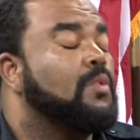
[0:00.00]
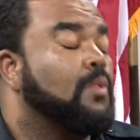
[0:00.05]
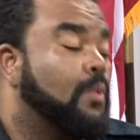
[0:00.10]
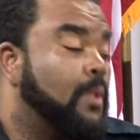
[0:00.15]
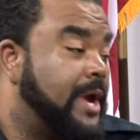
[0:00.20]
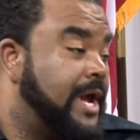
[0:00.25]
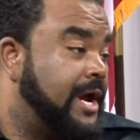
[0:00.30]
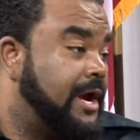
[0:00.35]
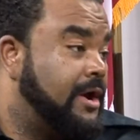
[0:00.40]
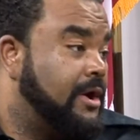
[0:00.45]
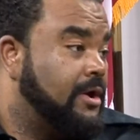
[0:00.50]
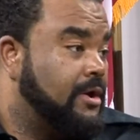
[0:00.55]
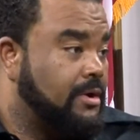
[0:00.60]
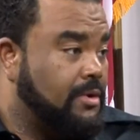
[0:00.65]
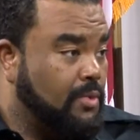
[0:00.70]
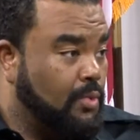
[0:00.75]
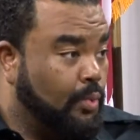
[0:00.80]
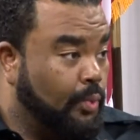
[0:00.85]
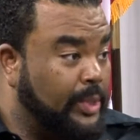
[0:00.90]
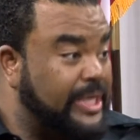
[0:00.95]
where
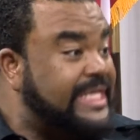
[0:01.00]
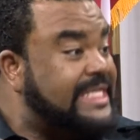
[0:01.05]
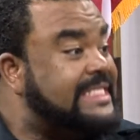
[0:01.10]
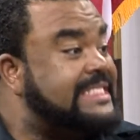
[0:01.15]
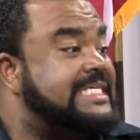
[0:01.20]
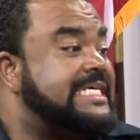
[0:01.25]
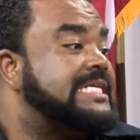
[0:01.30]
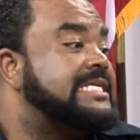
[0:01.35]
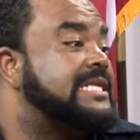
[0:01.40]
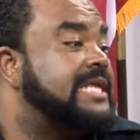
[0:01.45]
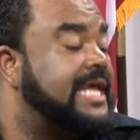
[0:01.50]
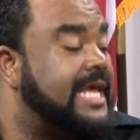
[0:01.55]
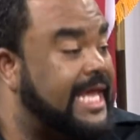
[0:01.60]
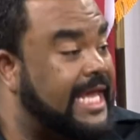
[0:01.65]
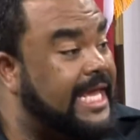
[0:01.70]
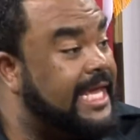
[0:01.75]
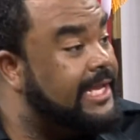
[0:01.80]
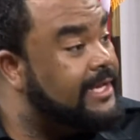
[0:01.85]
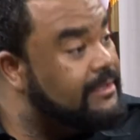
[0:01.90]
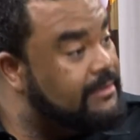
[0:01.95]
we didn't
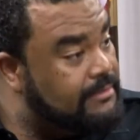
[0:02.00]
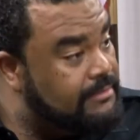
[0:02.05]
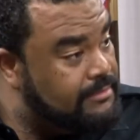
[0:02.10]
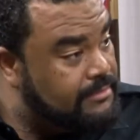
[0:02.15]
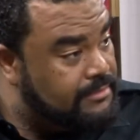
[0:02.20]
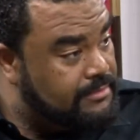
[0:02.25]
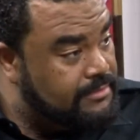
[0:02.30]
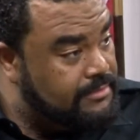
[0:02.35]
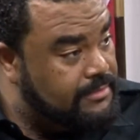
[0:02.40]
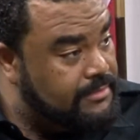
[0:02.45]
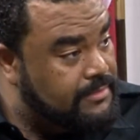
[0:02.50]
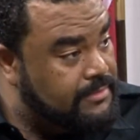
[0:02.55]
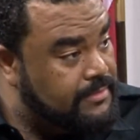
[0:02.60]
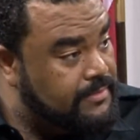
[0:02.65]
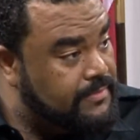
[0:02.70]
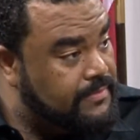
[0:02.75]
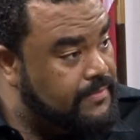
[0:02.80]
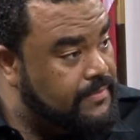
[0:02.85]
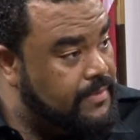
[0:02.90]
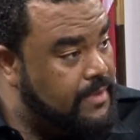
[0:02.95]
hit
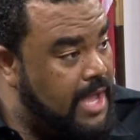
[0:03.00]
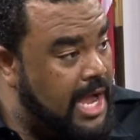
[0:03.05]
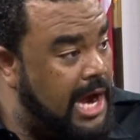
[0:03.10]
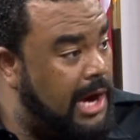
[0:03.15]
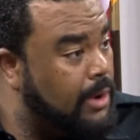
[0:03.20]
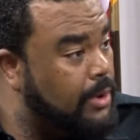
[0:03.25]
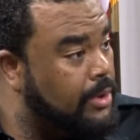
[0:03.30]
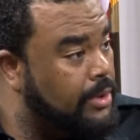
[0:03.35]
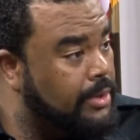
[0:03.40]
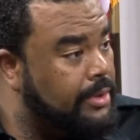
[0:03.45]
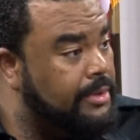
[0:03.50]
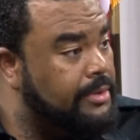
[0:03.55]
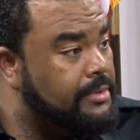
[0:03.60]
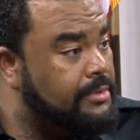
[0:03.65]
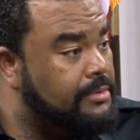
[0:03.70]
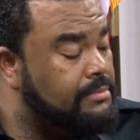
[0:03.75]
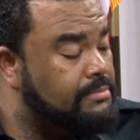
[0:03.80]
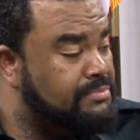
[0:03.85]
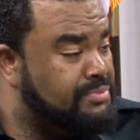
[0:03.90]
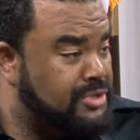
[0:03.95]
our
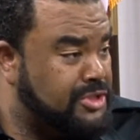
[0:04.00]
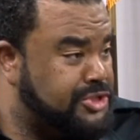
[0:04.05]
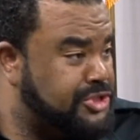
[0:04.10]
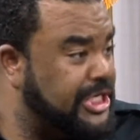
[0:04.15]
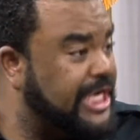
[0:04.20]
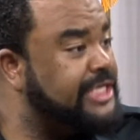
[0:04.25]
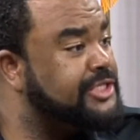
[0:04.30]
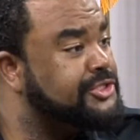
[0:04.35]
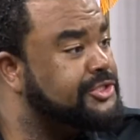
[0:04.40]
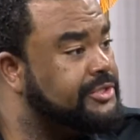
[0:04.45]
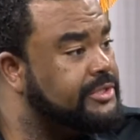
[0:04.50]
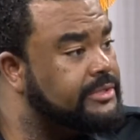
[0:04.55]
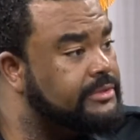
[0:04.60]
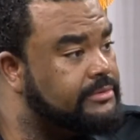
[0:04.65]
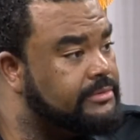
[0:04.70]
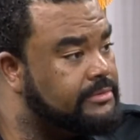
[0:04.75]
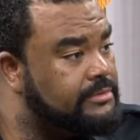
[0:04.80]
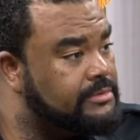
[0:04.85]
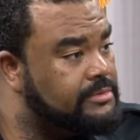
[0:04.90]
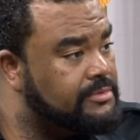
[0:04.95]
projection,
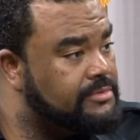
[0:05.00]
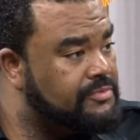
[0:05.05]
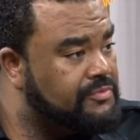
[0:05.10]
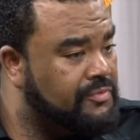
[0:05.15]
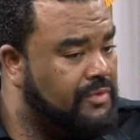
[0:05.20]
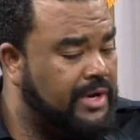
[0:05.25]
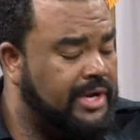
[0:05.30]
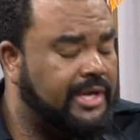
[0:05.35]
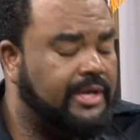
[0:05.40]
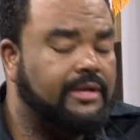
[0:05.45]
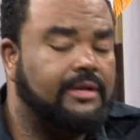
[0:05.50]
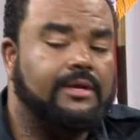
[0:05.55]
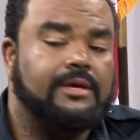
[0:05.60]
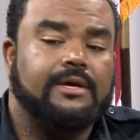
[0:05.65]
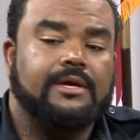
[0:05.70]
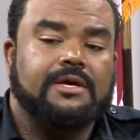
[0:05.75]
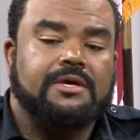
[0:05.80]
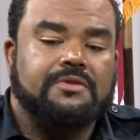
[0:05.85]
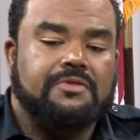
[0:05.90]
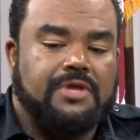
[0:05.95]
right?
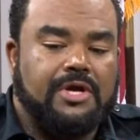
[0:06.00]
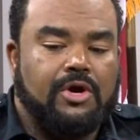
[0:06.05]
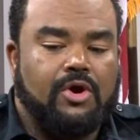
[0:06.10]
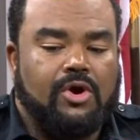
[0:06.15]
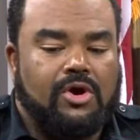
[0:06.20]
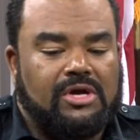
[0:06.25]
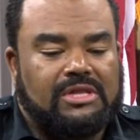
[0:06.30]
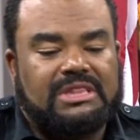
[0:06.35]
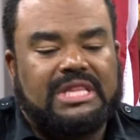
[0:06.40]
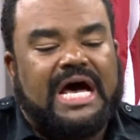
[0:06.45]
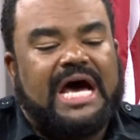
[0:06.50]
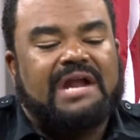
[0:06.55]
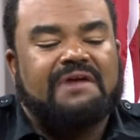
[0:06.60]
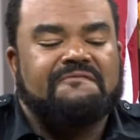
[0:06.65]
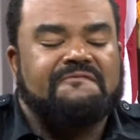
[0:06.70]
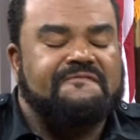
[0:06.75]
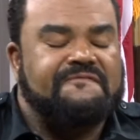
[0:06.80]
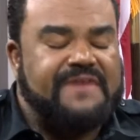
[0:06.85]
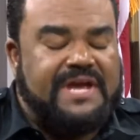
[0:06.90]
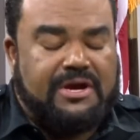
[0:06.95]
There are a lot of
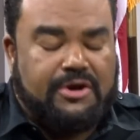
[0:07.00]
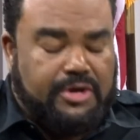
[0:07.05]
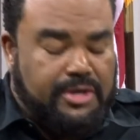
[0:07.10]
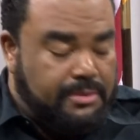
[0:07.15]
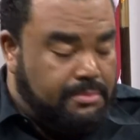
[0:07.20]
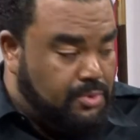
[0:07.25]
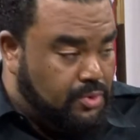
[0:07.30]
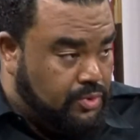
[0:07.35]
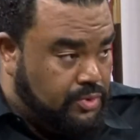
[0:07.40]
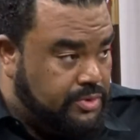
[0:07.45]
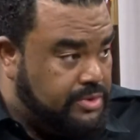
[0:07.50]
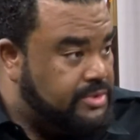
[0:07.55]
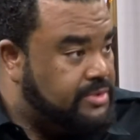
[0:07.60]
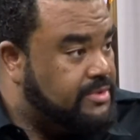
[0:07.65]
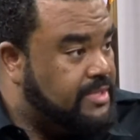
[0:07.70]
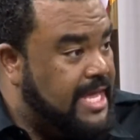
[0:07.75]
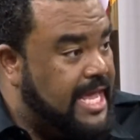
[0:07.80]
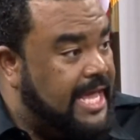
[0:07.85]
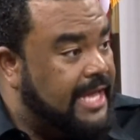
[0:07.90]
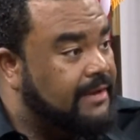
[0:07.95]
variables
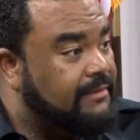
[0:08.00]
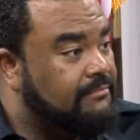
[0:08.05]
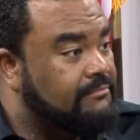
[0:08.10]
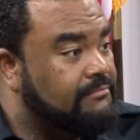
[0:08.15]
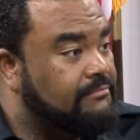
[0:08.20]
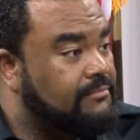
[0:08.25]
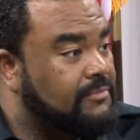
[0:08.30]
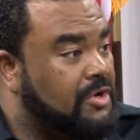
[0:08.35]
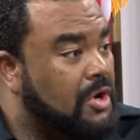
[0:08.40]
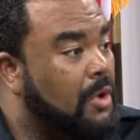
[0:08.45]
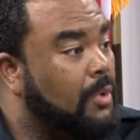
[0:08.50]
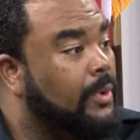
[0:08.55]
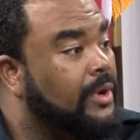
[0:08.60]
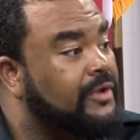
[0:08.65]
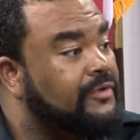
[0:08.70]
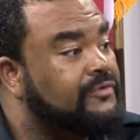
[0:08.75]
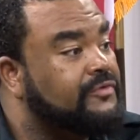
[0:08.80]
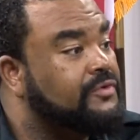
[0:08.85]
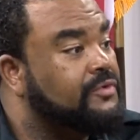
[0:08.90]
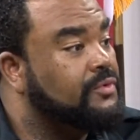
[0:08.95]
that go
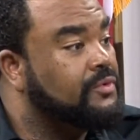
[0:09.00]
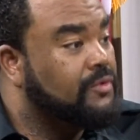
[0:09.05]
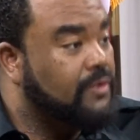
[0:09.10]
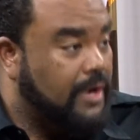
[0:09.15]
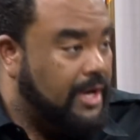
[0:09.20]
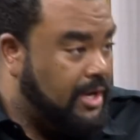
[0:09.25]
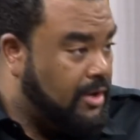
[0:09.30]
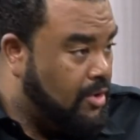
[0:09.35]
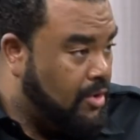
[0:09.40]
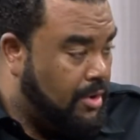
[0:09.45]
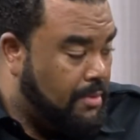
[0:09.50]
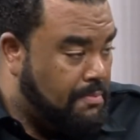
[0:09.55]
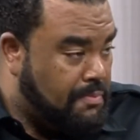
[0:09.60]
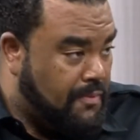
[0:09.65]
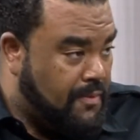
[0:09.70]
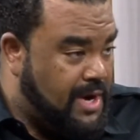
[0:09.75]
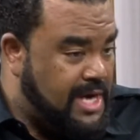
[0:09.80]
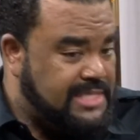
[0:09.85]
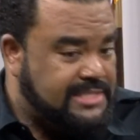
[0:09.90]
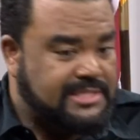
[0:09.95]
into credit card
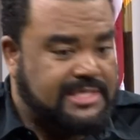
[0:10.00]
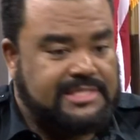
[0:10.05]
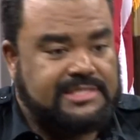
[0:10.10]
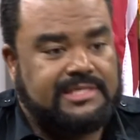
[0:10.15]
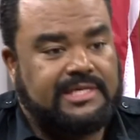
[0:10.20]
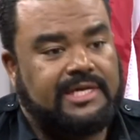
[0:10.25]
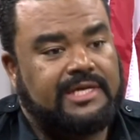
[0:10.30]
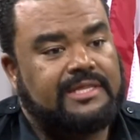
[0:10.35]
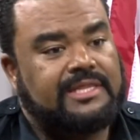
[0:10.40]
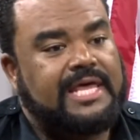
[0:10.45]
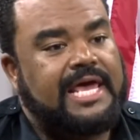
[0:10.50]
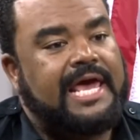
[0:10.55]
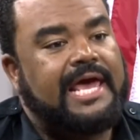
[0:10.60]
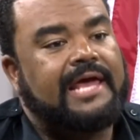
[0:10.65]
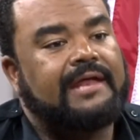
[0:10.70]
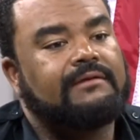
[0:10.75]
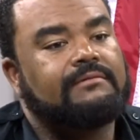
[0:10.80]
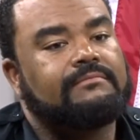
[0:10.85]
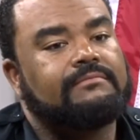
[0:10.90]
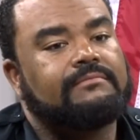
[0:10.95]
processing that